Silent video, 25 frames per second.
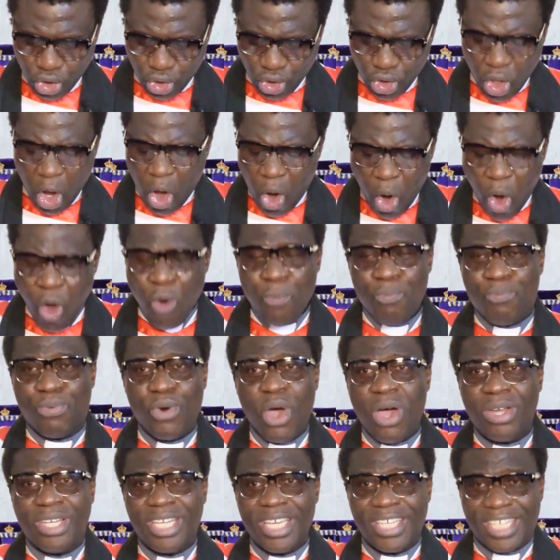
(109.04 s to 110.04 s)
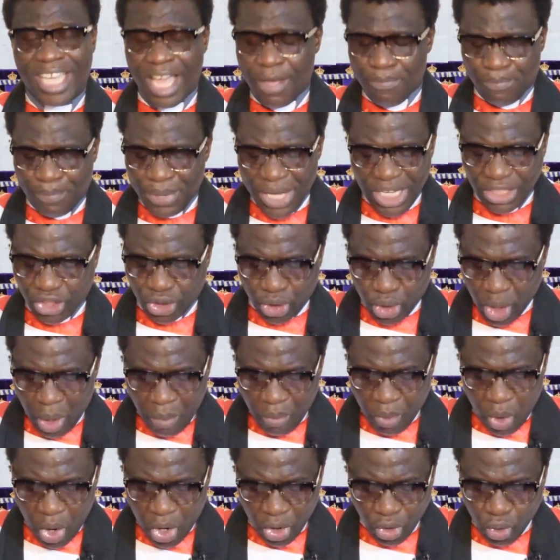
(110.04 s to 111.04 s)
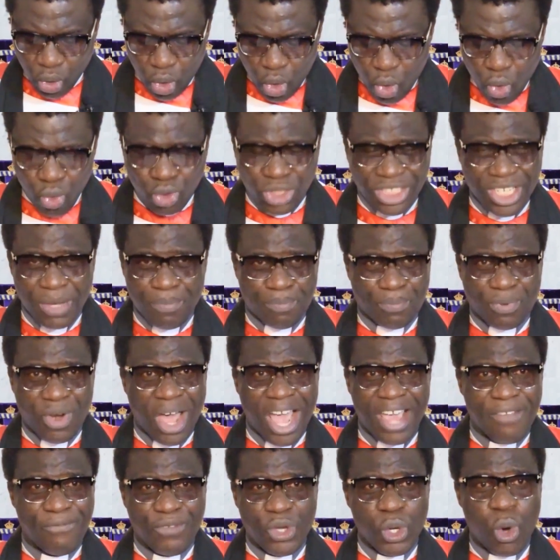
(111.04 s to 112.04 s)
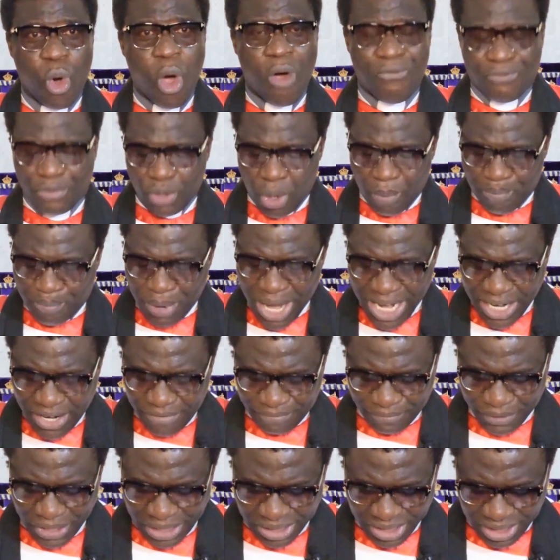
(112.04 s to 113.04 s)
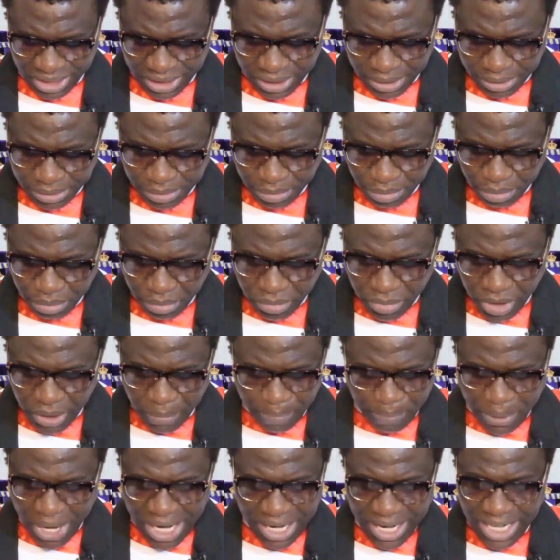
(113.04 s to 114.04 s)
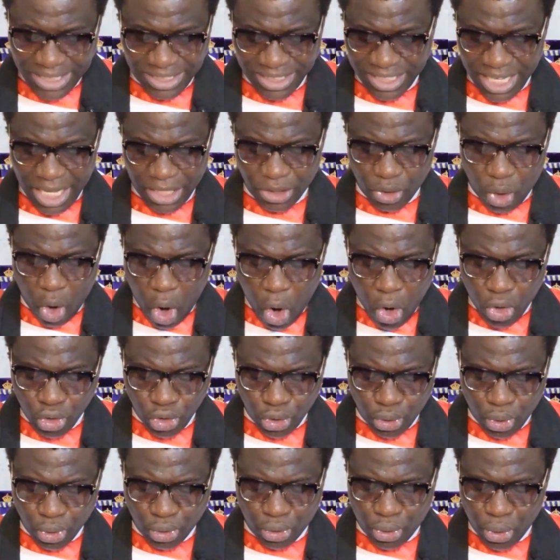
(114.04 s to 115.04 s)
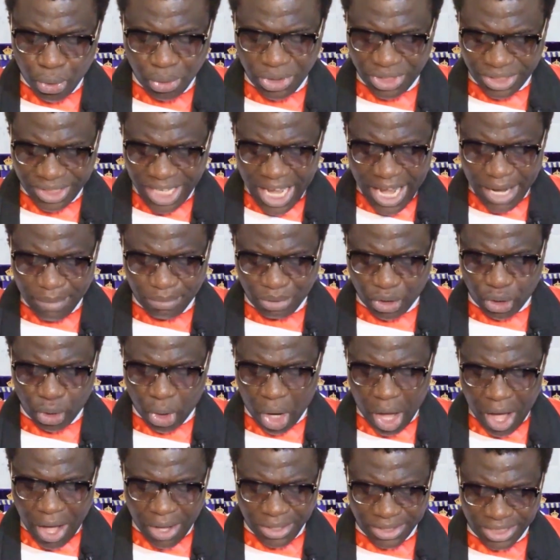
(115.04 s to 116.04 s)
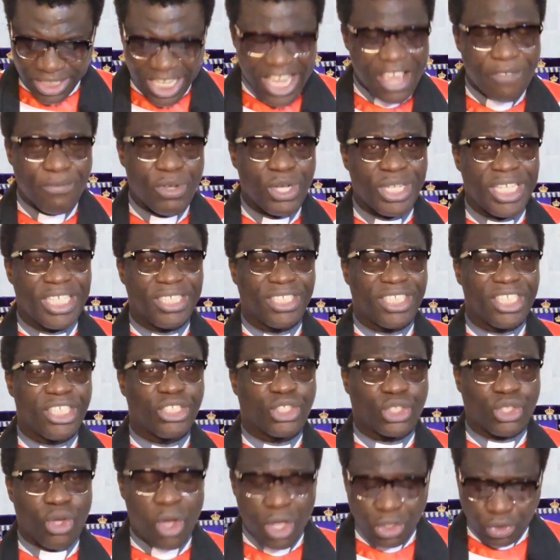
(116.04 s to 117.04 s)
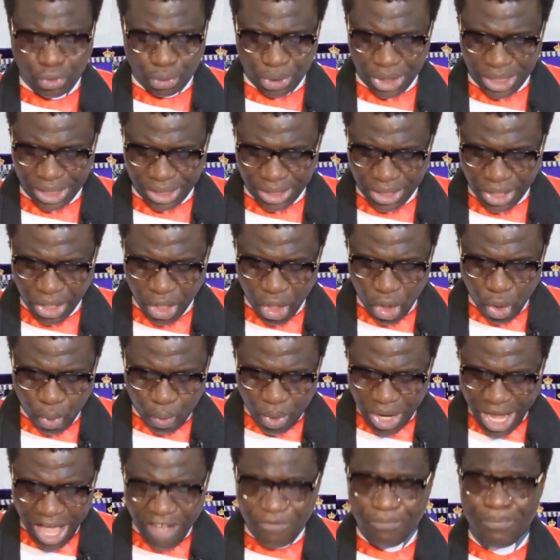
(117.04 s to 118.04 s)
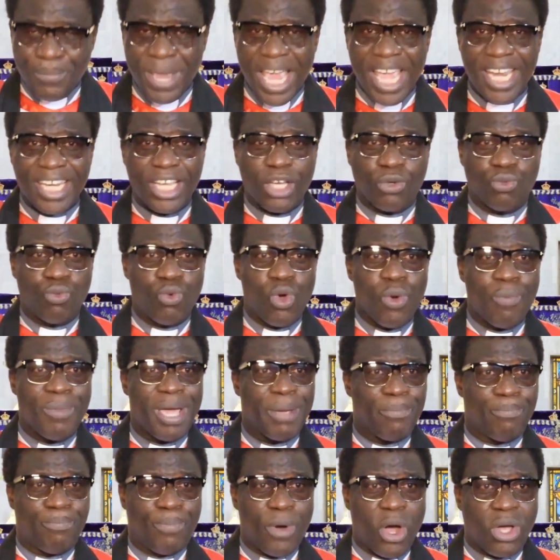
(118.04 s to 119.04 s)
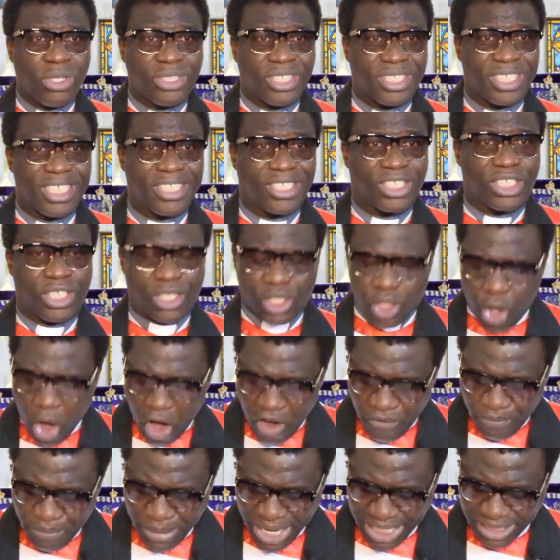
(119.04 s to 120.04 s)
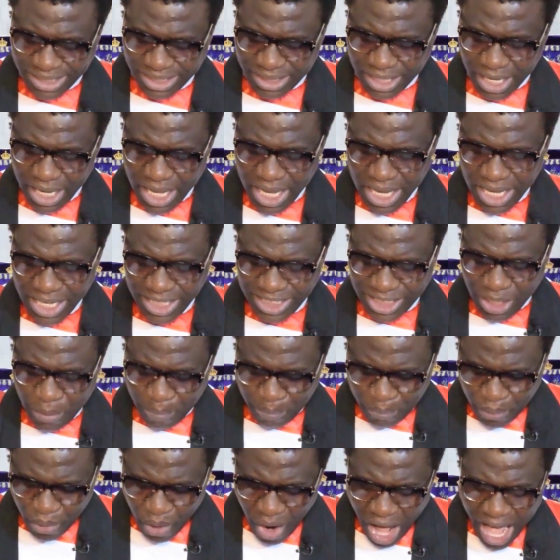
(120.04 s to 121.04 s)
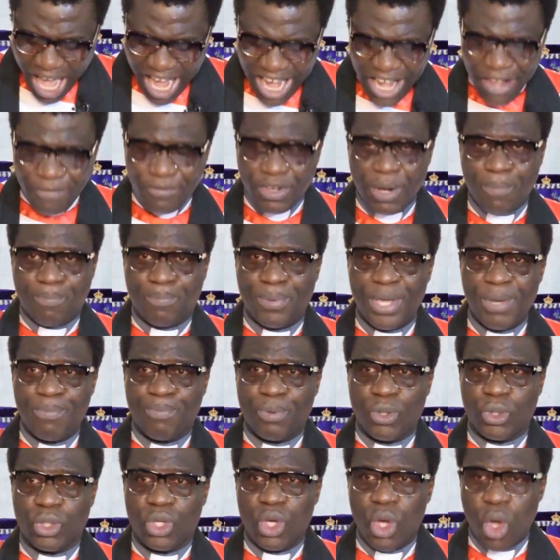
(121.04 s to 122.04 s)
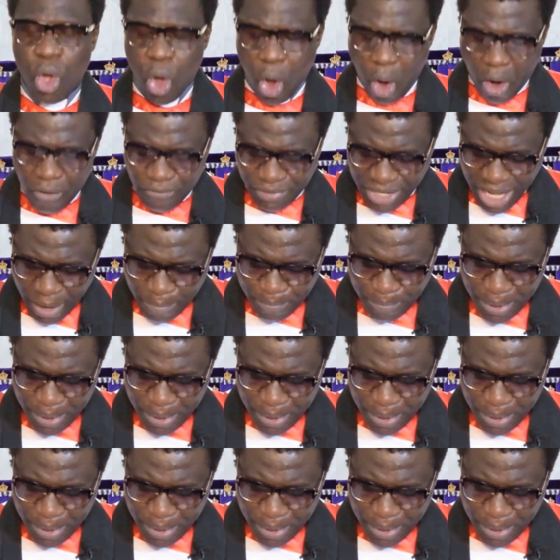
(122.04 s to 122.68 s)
Your own brother can be someone who deprive you of your benefits. Parents can also do same to us, even in this country. We have men and women, bosses, governments, deprive the people of their